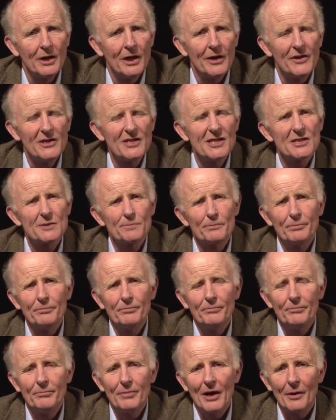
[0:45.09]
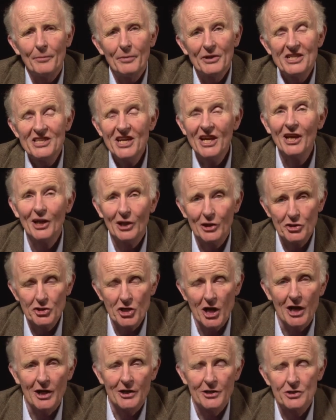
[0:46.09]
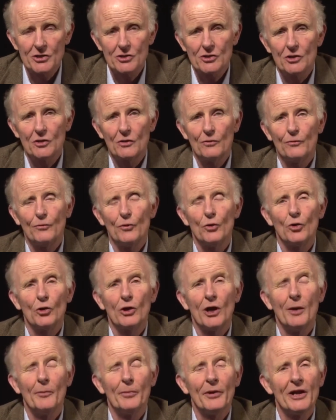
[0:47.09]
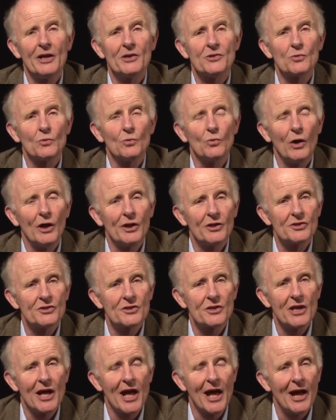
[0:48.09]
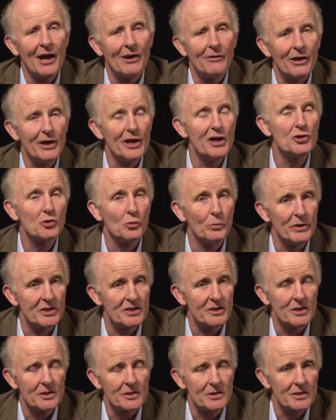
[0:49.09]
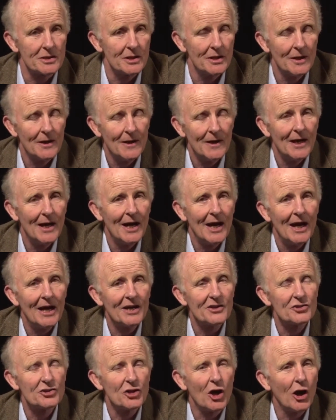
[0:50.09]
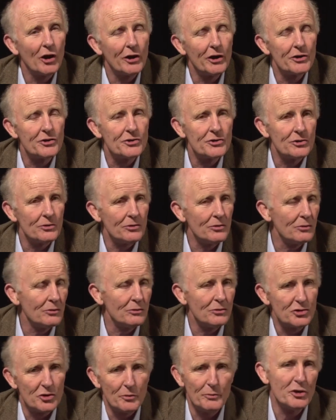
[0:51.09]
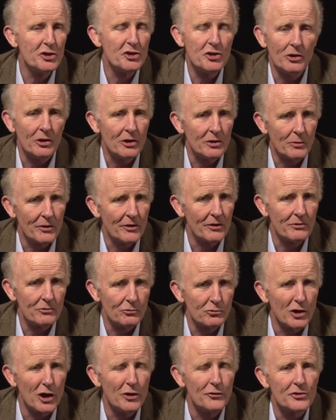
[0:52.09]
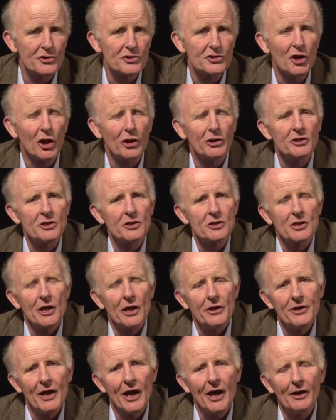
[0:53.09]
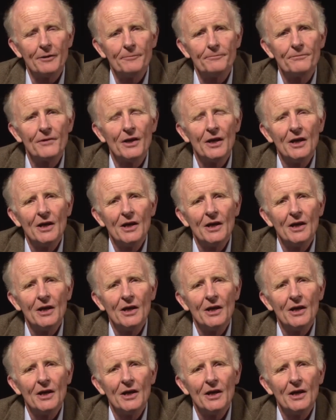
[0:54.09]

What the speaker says: This is a particular challenge for companies once their initial business has started to mature, whether the growth has started to slow down.